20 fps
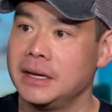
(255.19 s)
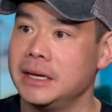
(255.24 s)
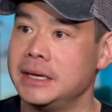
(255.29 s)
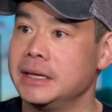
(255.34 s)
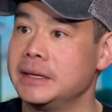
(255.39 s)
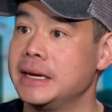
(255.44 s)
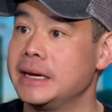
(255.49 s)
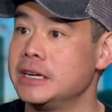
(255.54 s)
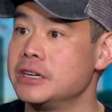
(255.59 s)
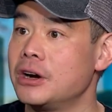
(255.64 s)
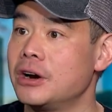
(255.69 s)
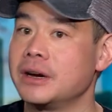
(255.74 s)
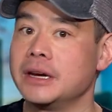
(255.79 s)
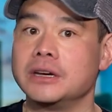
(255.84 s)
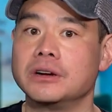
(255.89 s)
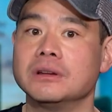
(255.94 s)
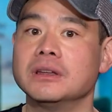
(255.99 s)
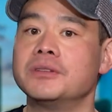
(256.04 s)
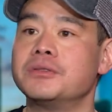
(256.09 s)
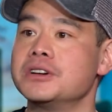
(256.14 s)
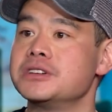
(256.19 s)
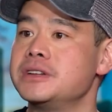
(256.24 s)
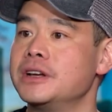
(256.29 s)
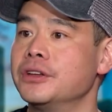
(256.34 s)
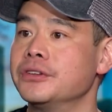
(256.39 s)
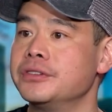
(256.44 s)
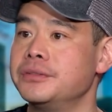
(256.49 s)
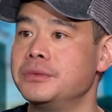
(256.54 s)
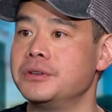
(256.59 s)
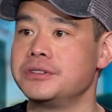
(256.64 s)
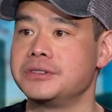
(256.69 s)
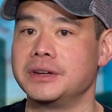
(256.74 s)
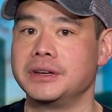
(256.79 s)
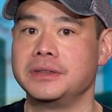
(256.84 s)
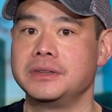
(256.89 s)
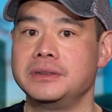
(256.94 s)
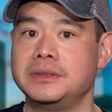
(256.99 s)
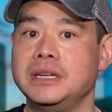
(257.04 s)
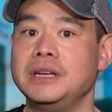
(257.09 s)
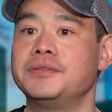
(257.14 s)
they can target your liver cells if there's a
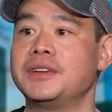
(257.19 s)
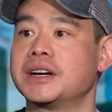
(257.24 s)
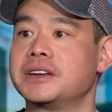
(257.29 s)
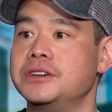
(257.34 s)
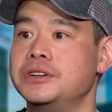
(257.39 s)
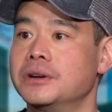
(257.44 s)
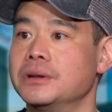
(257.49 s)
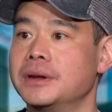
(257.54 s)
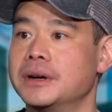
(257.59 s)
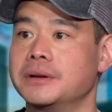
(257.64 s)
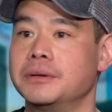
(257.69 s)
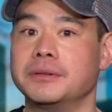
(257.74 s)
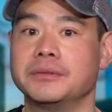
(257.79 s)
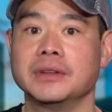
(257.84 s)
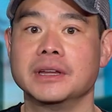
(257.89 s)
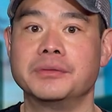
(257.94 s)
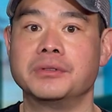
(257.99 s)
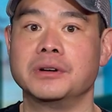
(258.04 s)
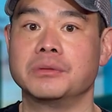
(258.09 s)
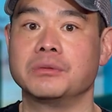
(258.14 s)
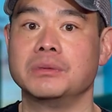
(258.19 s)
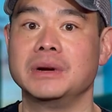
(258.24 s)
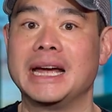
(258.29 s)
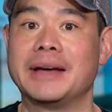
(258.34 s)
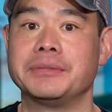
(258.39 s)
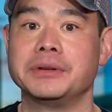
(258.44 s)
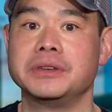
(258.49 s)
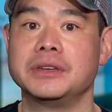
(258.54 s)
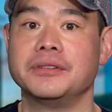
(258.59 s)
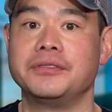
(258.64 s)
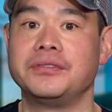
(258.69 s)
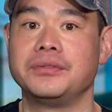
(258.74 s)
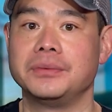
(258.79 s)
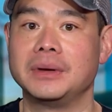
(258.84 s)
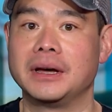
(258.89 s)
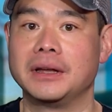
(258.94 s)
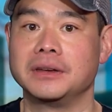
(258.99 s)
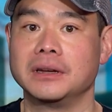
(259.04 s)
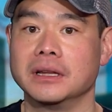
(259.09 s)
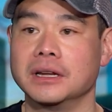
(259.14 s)
defect in your liver. We have to def,
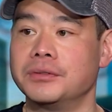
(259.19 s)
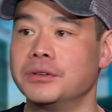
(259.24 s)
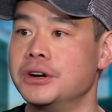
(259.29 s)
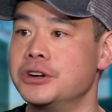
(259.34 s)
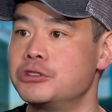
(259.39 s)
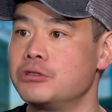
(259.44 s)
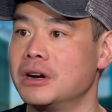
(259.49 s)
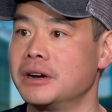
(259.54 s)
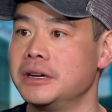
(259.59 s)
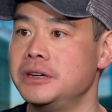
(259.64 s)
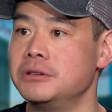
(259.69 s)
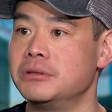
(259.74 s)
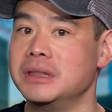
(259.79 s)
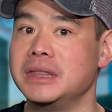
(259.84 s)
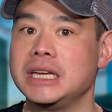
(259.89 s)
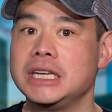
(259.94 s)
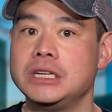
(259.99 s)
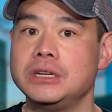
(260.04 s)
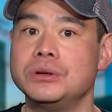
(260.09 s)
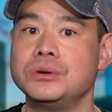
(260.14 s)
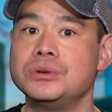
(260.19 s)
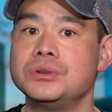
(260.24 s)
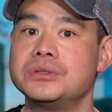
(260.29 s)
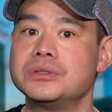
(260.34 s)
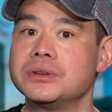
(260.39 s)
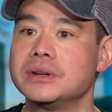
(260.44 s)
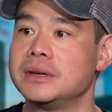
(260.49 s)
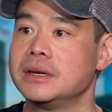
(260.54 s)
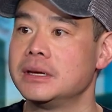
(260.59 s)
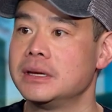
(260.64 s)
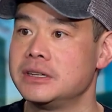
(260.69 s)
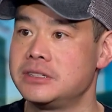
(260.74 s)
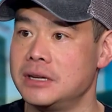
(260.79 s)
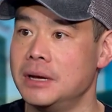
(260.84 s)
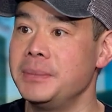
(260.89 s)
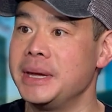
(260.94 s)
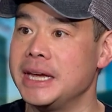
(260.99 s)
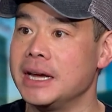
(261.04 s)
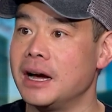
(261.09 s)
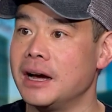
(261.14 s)
uh, deliver a drug into it. And they use
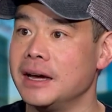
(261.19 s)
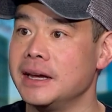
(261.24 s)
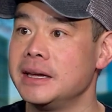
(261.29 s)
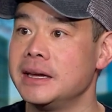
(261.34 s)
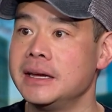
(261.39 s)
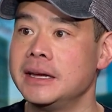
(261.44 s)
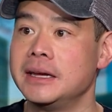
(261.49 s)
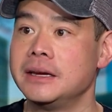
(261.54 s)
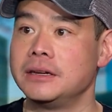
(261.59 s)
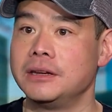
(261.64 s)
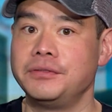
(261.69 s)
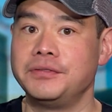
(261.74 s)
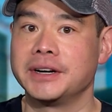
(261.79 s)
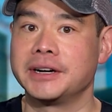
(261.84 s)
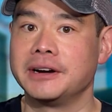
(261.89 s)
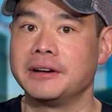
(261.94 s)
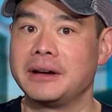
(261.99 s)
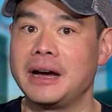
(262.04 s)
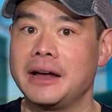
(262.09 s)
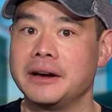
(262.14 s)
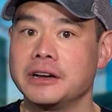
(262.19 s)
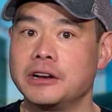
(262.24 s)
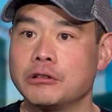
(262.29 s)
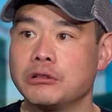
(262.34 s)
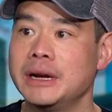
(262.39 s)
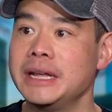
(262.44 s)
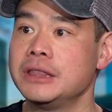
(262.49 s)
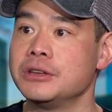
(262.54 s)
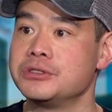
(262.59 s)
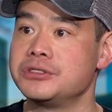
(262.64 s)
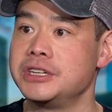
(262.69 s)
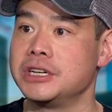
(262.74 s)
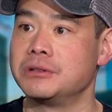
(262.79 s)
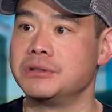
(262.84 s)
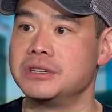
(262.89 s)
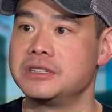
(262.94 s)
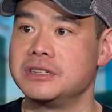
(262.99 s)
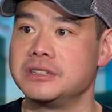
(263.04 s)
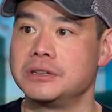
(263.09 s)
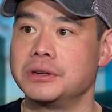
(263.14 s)
some AI to figure out how to create those
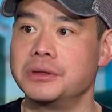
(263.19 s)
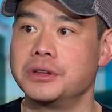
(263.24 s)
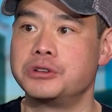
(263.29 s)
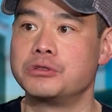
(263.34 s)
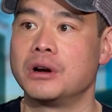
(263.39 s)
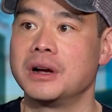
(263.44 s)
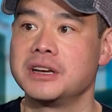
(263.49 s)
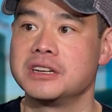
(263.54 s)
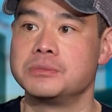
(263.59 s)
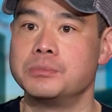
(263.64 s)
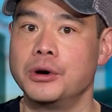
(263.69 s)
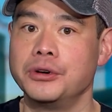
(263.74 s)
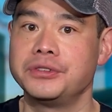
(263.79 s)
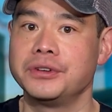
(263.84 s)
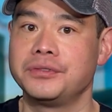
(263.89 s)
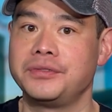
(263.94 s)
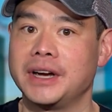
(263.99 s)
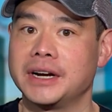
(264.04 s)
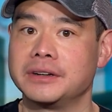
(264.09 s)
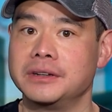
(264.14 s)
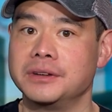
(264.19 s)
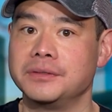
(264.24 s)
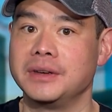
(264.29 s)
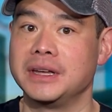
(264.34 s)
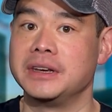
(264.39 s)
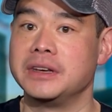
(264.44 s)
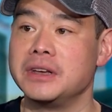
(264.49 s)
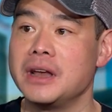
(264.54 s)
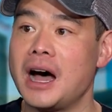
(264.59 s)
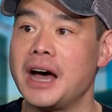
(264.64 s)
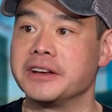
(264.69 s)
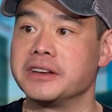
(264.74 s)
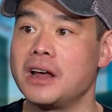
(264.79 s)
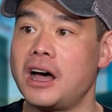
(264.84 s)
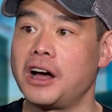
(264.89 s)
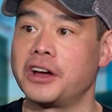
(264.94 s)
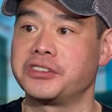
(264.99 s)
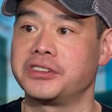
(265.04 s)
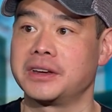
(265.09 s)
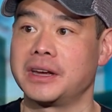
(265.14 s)
sequences so the drug is most effective and not
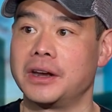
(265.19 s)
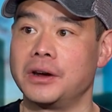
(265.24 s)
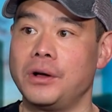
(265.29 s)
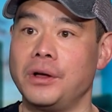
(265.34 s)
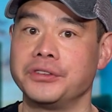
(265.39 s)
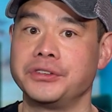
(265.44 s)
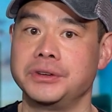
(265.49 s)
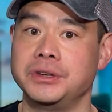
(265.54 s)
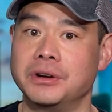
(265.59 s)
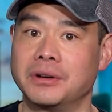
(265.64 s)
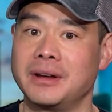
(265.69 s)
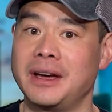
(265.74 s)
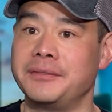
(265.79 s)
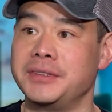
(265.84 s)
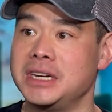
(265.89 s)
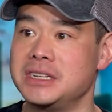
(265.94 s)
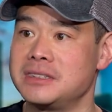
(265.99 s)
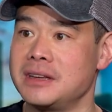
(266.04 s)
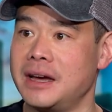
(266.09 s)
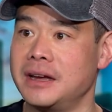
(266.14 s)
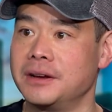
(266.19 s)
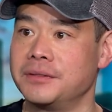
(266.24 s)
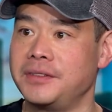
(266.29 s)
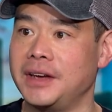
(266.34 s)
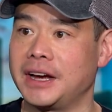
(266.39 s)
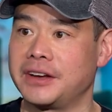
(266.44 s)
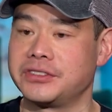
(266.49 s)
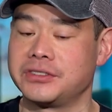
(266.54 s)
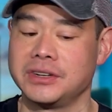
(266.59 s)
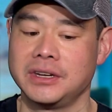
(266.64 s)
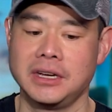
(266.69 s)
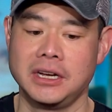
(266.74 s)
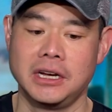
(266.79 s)
toxic at all so you don't have any side effects.